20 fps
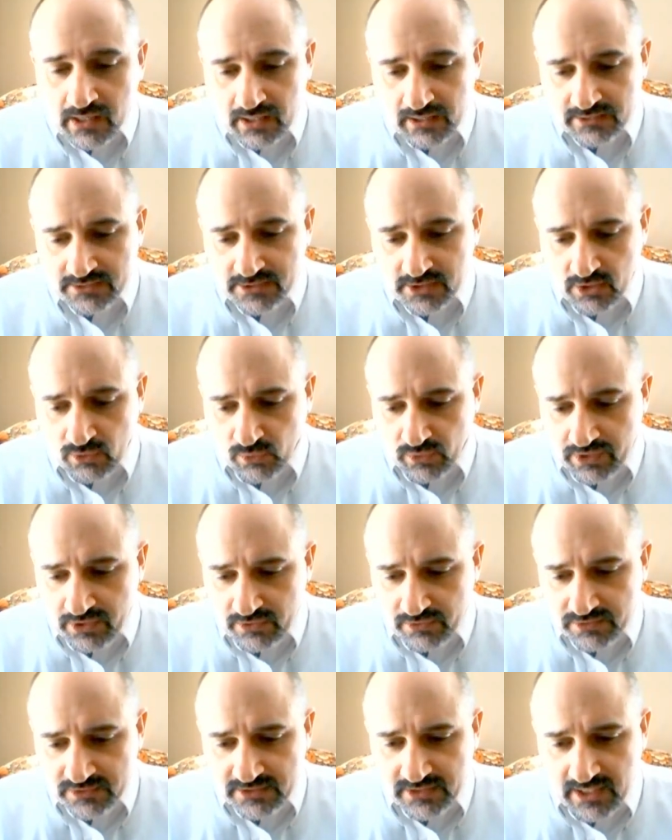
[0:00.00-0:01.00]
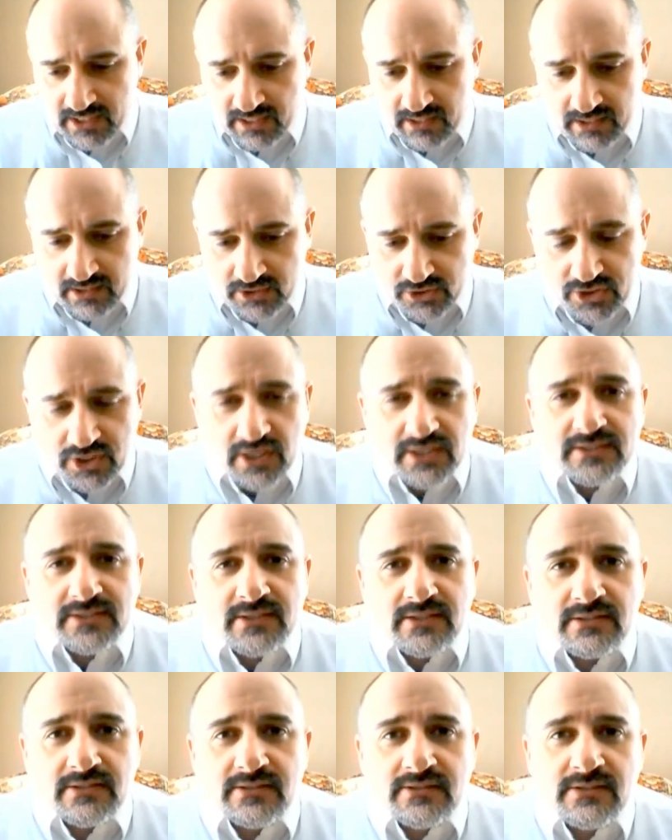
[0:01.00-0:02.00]
And so when you see an
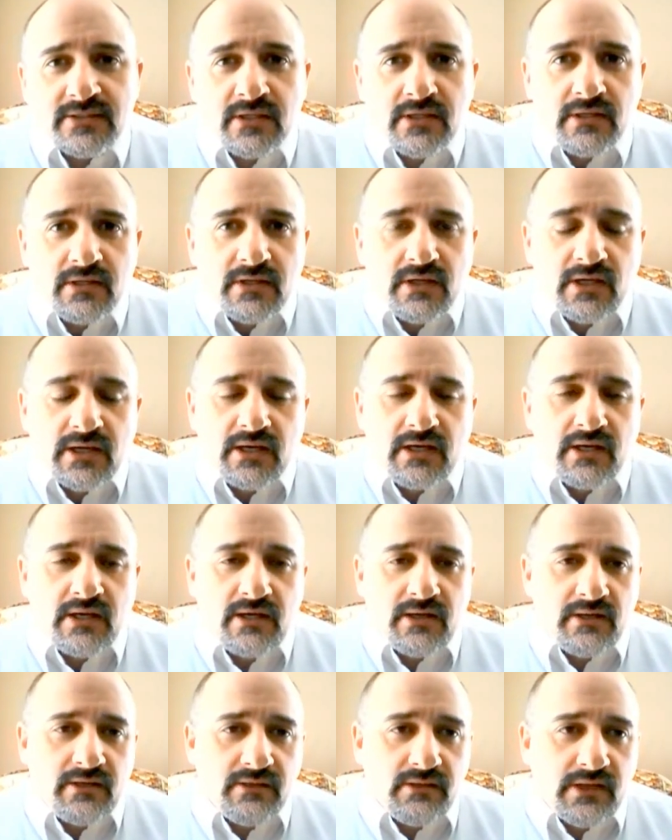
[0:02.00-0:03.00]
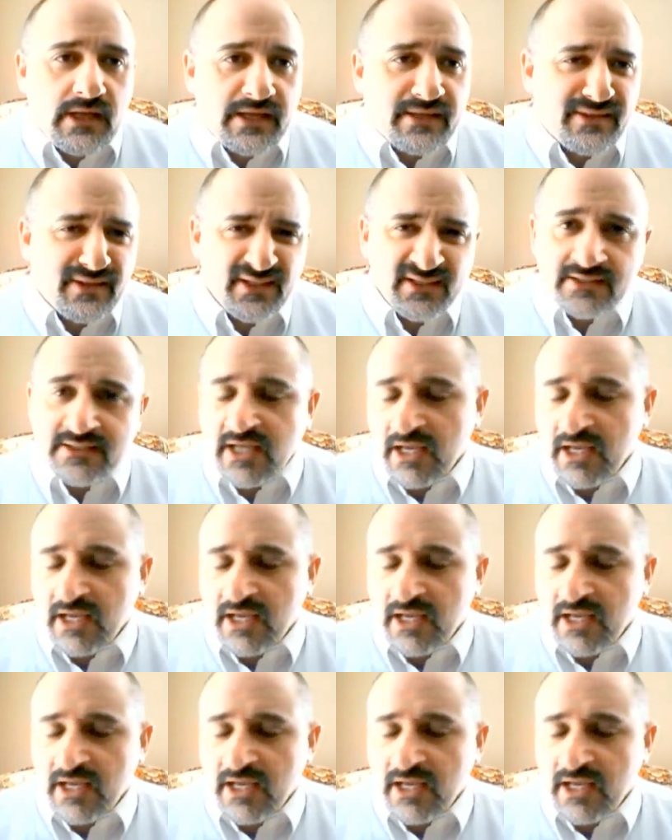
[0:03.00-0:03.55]
injustice like this